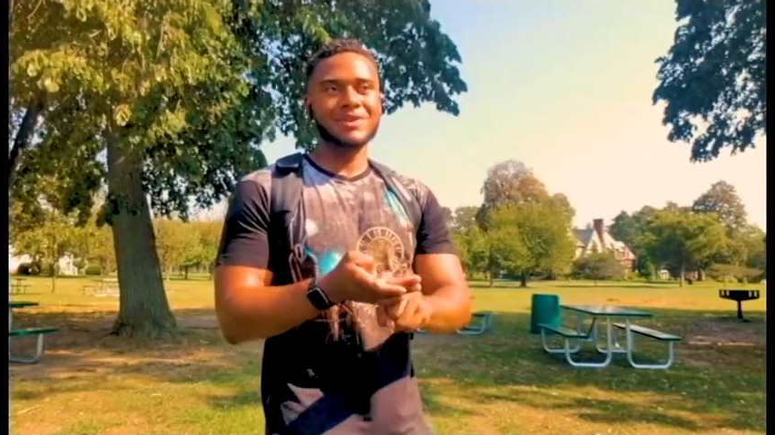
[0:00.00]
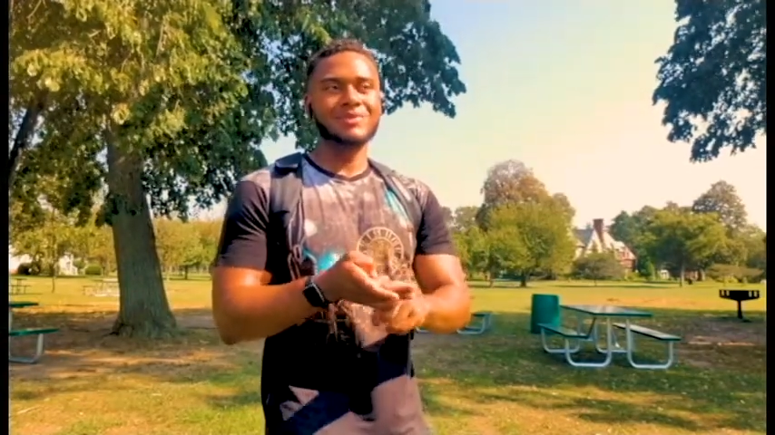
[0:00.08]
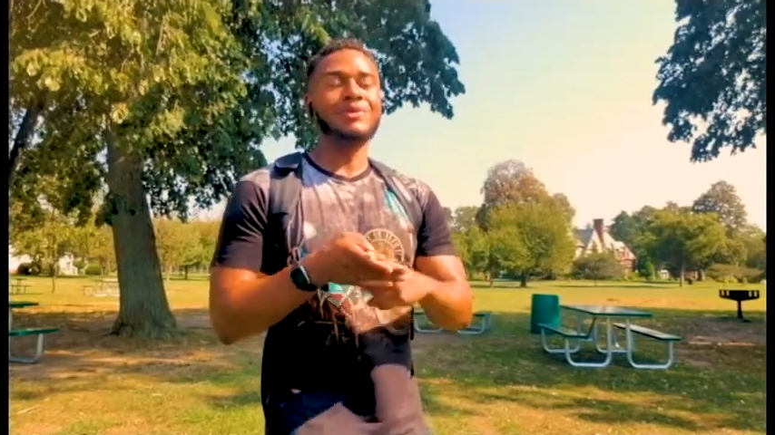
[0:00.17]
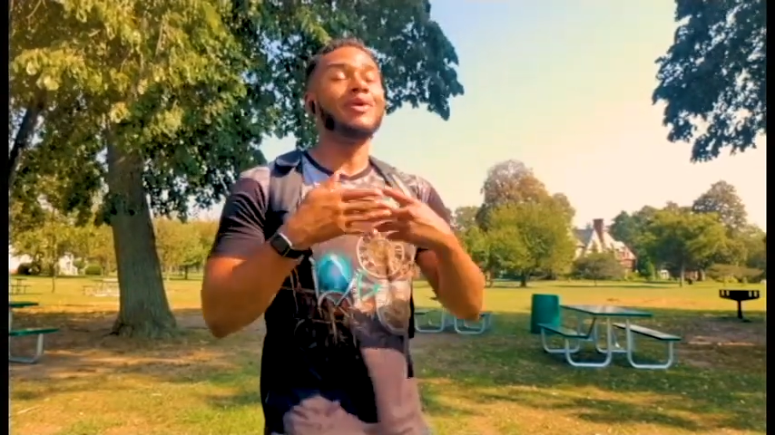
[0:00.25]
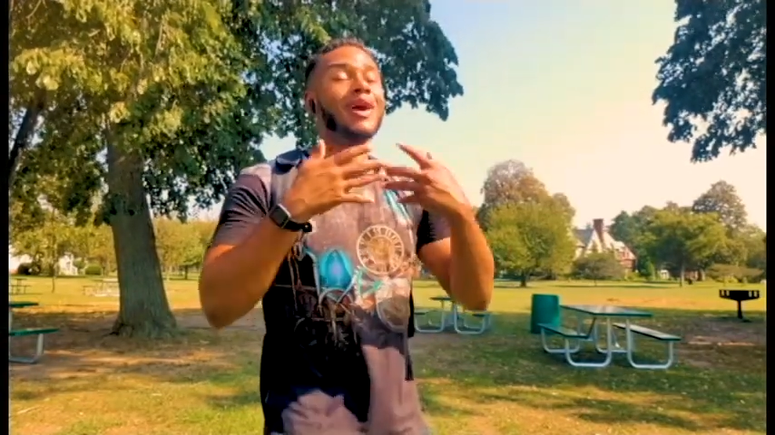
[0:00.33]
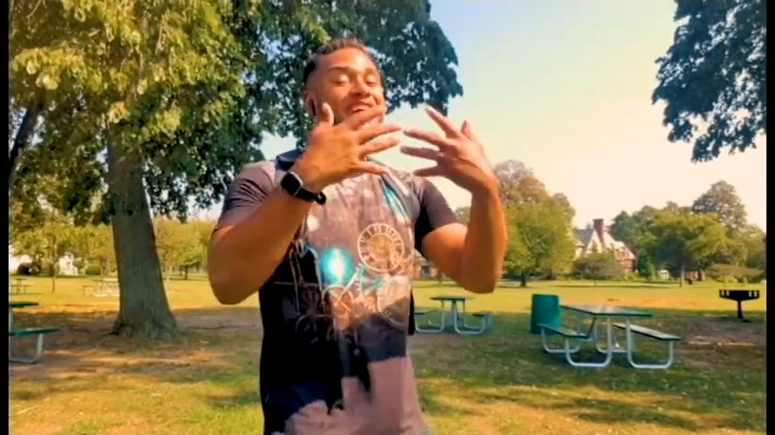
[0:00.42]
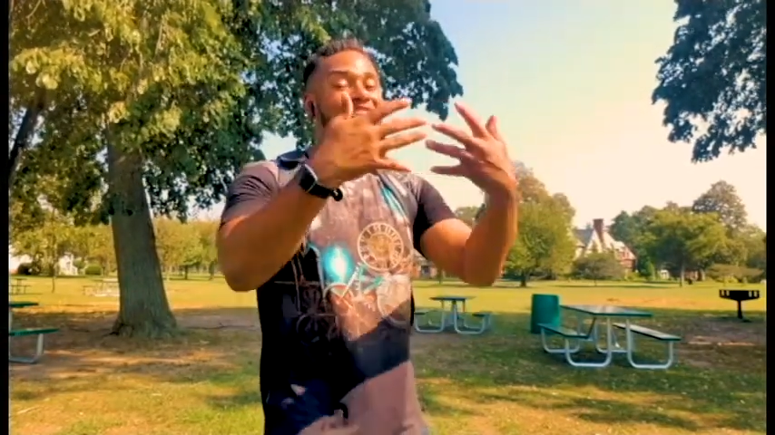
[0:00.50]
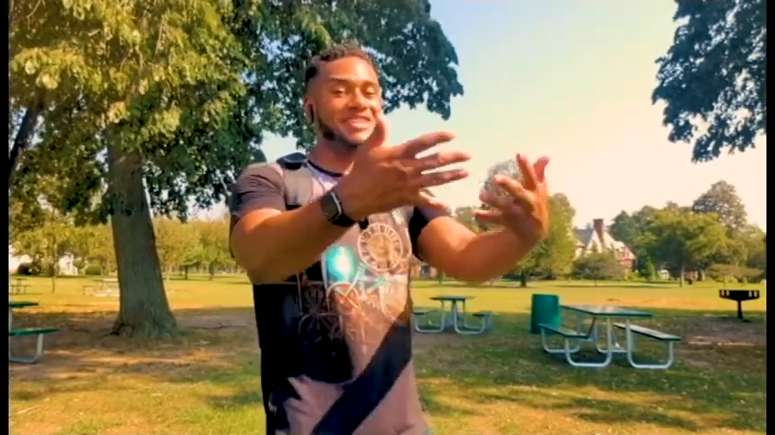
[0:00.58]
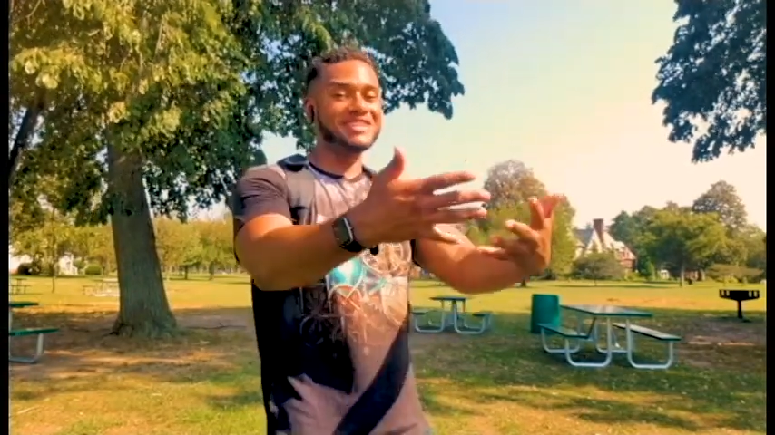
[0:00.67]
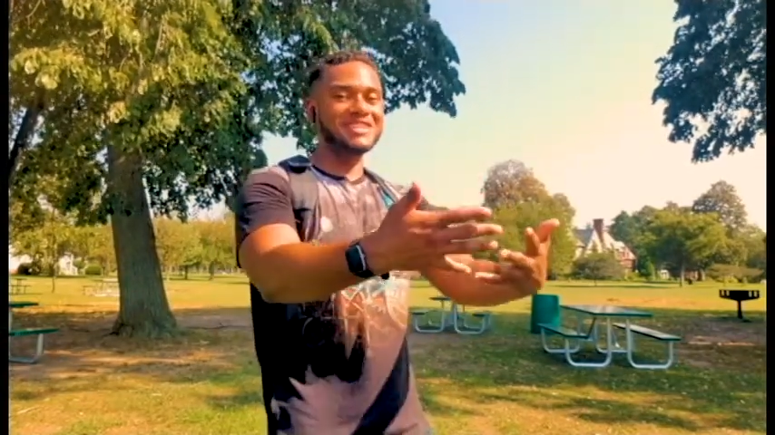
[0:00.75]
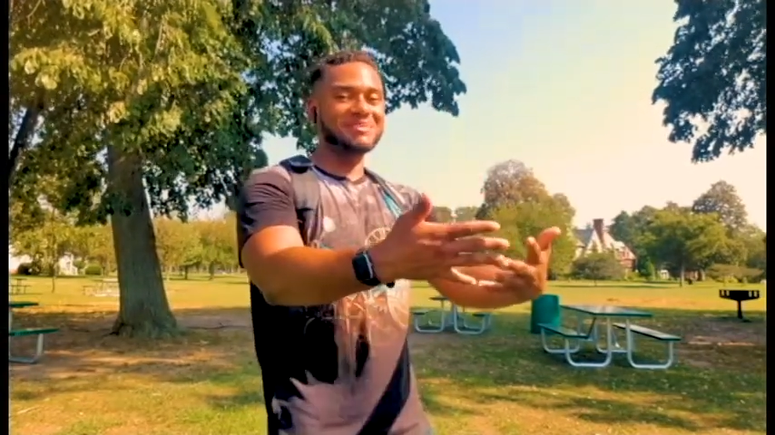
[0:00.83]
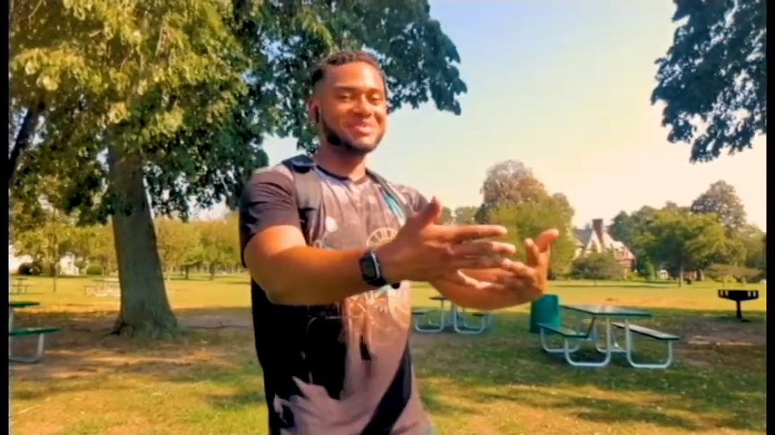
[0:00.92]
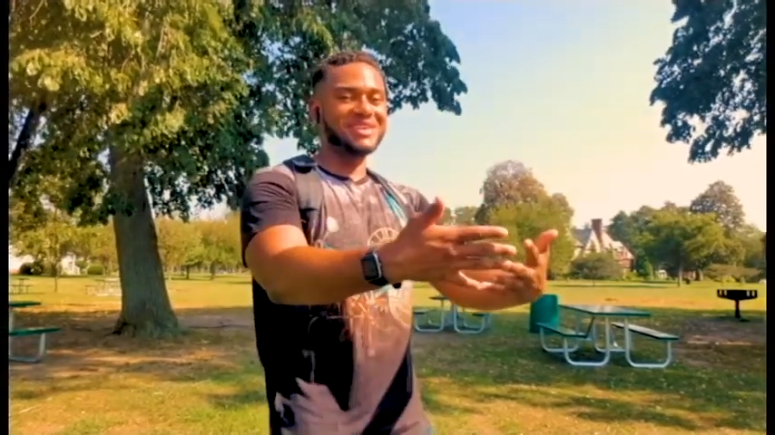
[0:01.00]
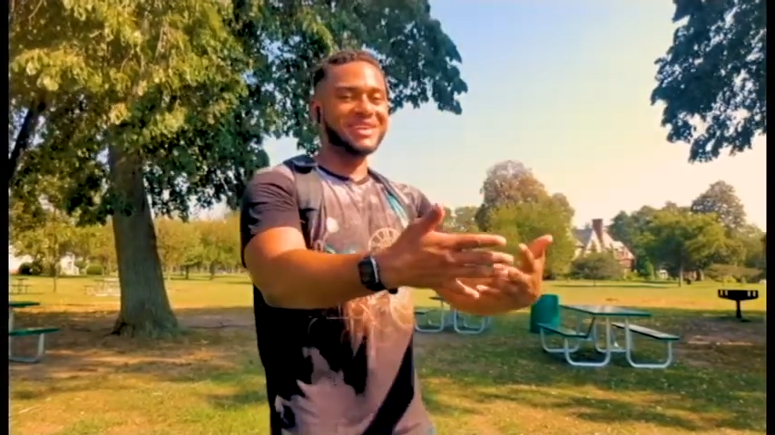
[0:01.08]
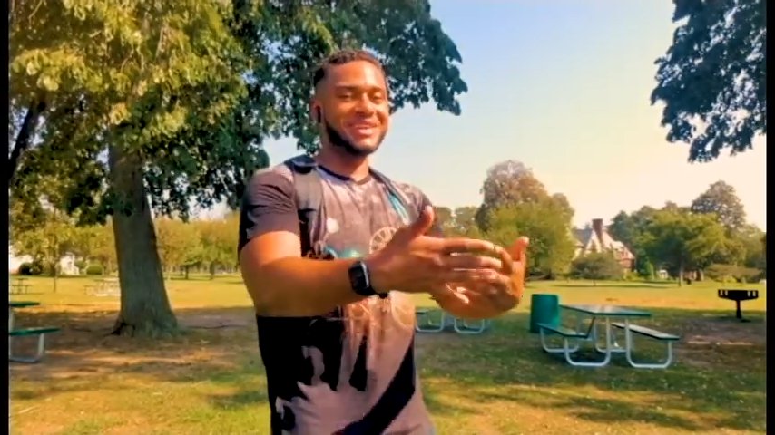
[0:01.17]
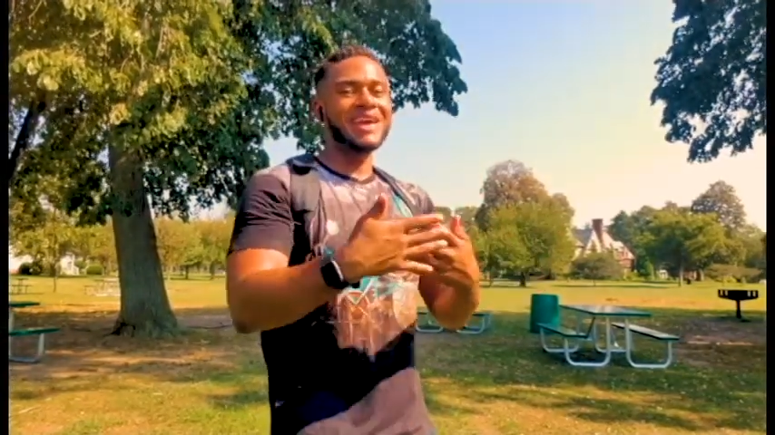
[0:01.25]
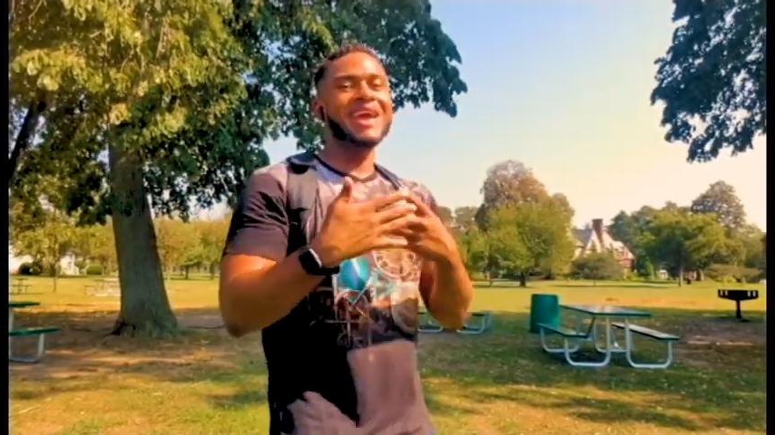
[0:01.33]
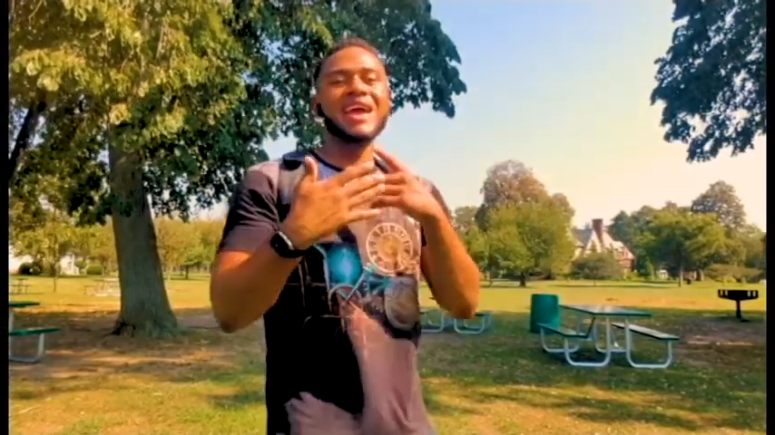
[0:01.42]
I'd eat something,
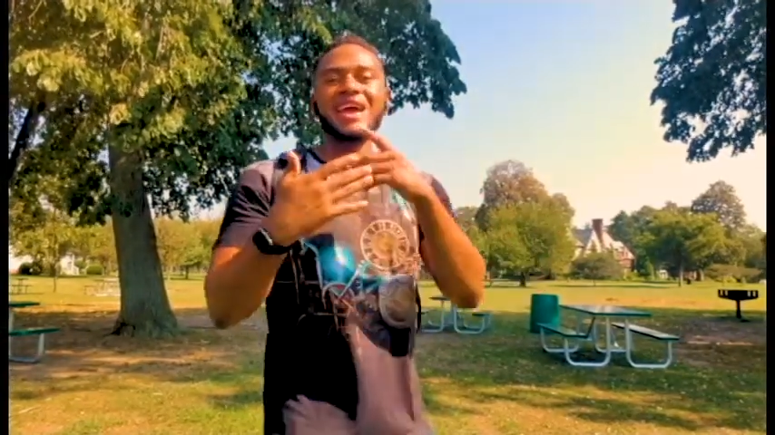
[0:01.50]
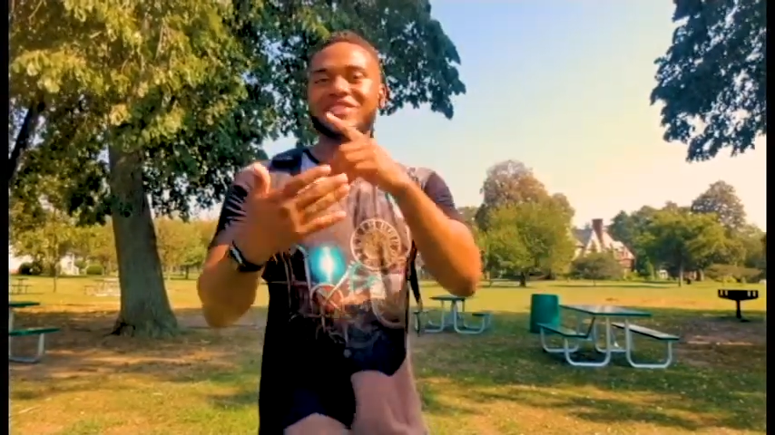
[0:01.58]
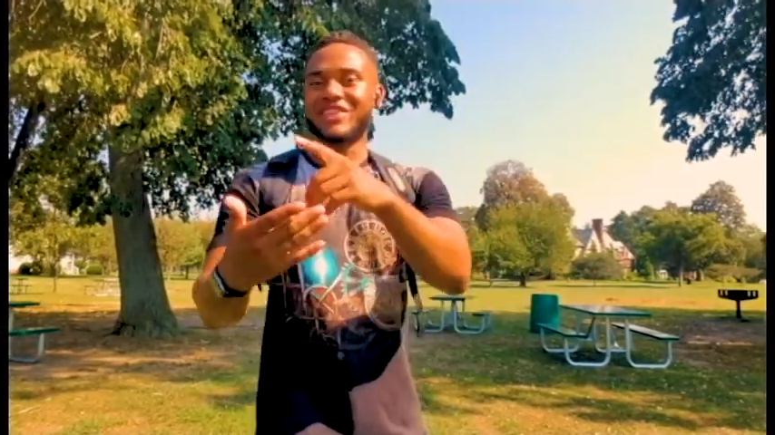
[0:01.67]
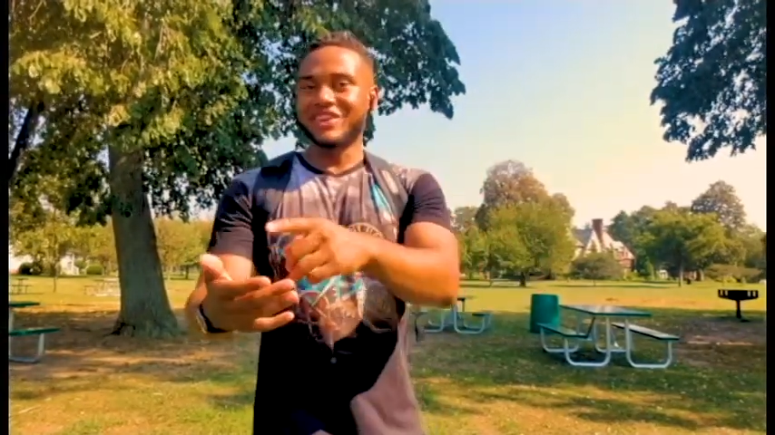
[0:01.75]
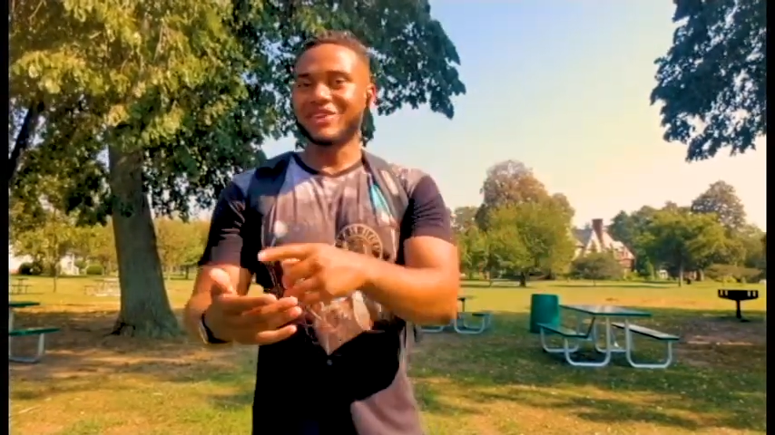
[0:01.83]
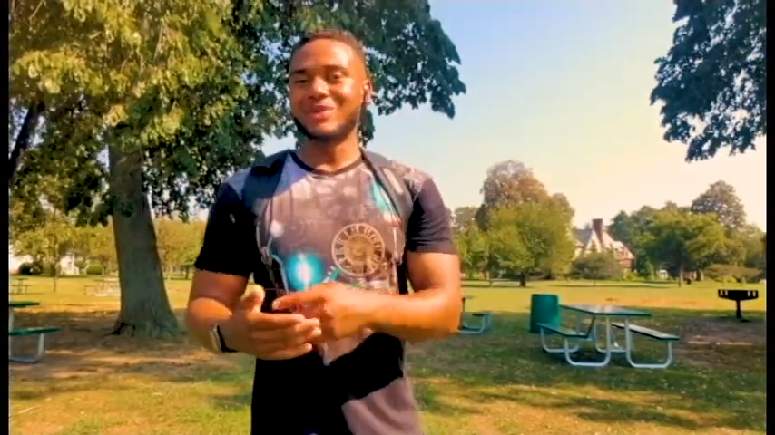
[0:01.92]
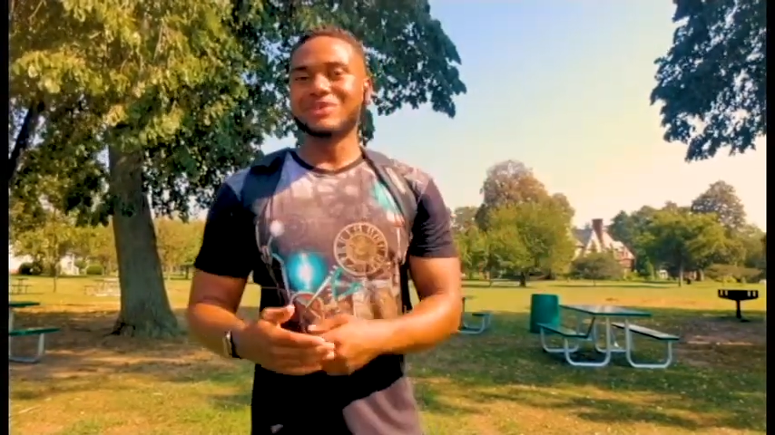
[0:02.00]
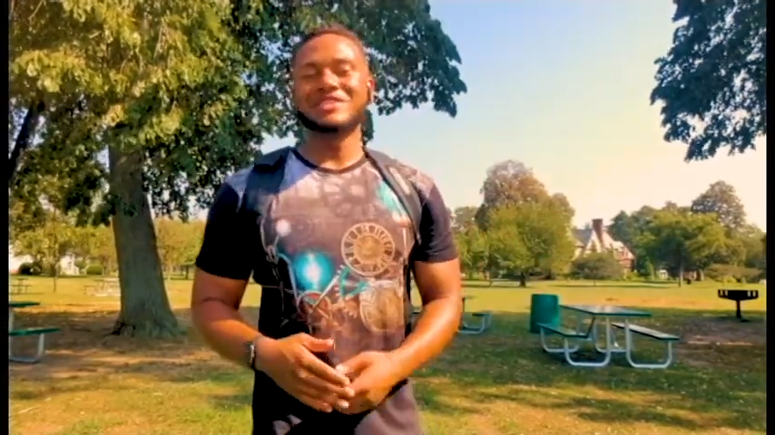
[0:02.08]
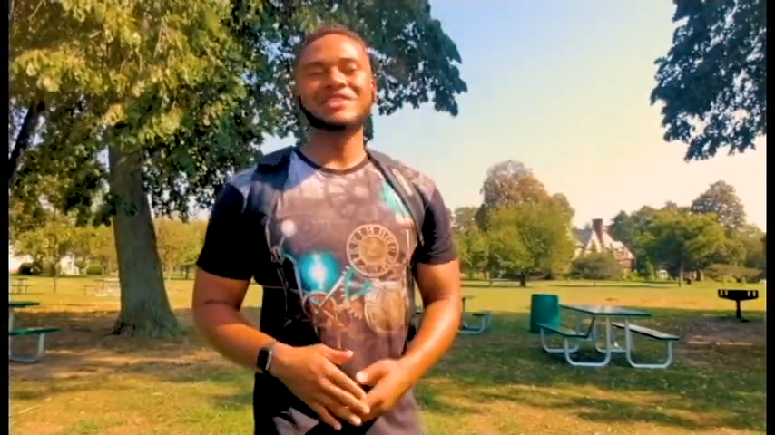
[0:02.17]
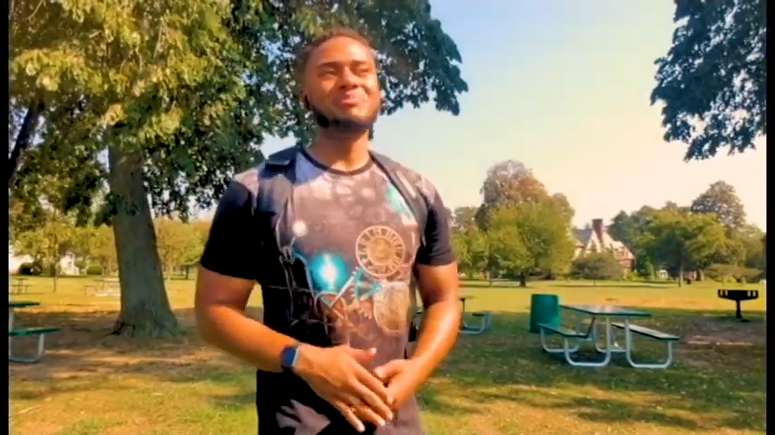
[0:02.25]
then I go to sleep.